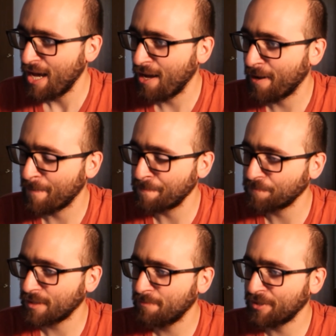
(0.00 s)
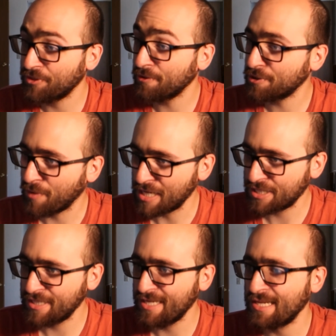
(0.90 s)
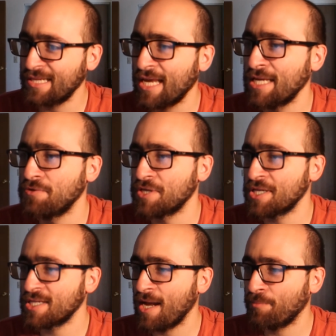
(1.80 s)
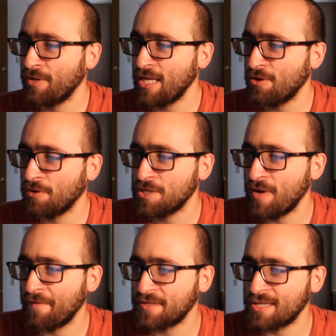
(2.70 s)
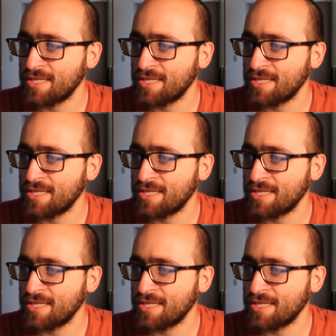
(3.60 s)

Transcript: Um, but third question is, can you just stop reading, or do you have to